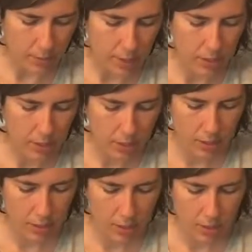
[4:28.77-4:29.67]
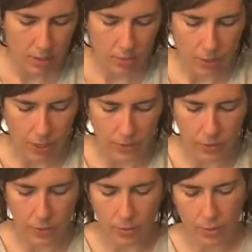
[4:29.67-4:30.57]
but we'll have
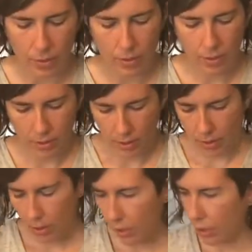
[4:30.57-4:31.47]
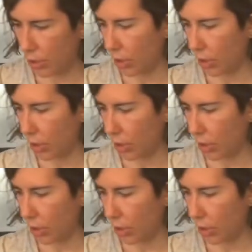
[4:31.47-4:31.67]
some larger